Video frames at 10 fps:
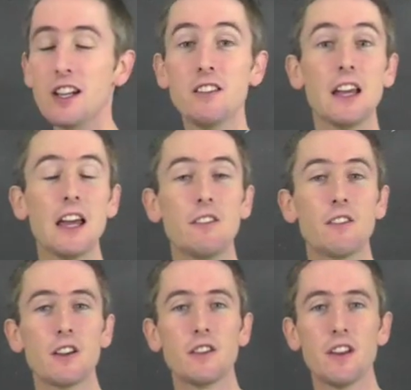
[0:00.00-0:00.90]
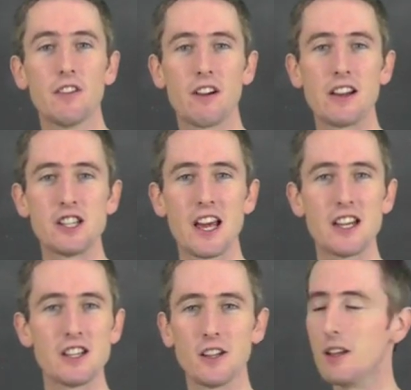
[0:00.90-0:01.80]
is the inverse of
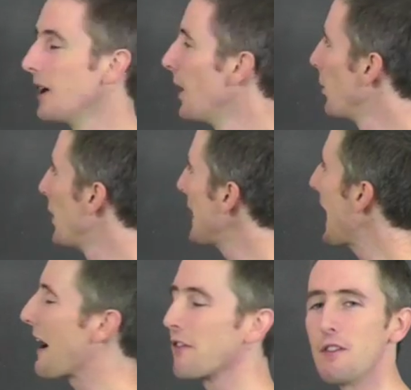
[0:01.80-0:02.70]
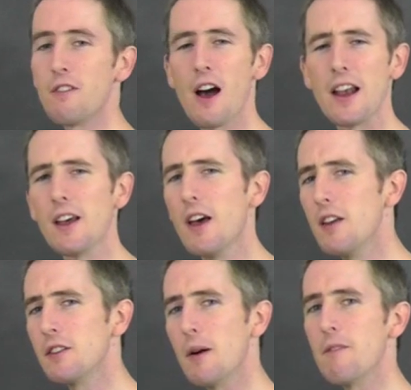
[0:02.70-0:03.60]
differentiation, we have to find
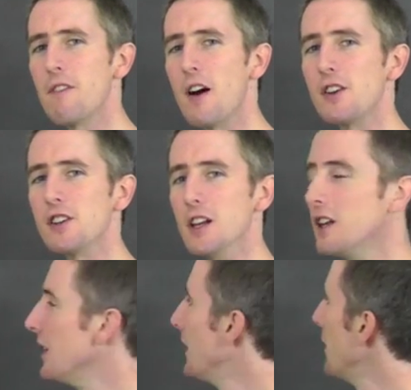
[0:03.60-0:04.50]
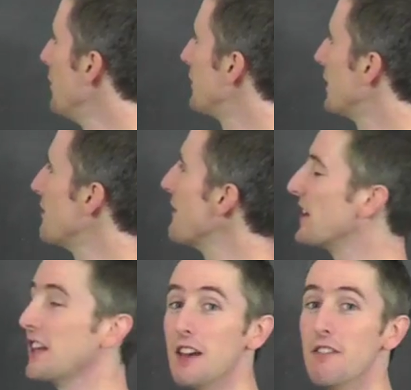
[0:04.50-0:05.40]
some function whose
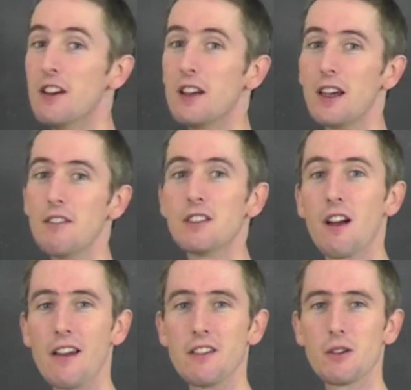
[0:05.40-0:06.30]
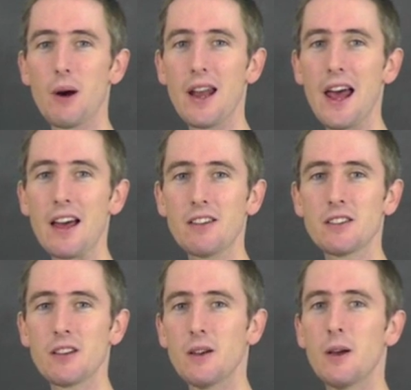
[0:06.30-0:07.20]
derivative gives sine squared x.
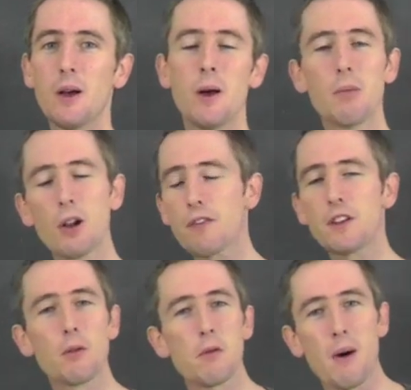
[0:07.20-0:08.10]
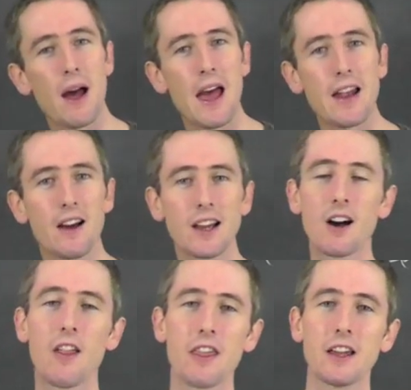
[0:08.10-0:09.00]
But off the top of my head, I
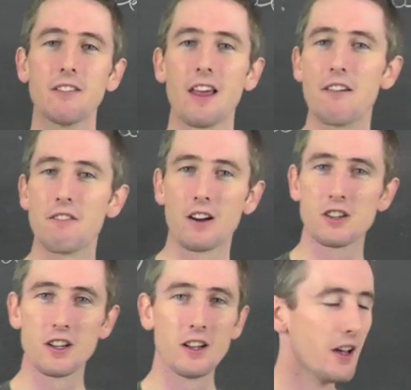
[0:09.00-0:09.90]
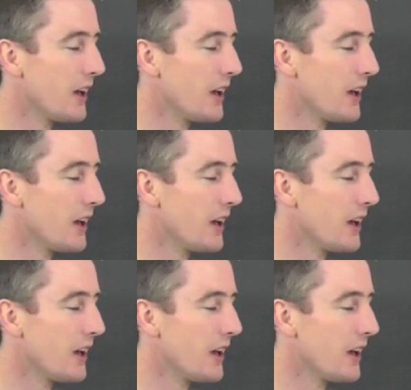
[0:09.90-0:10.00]
can't think of that function.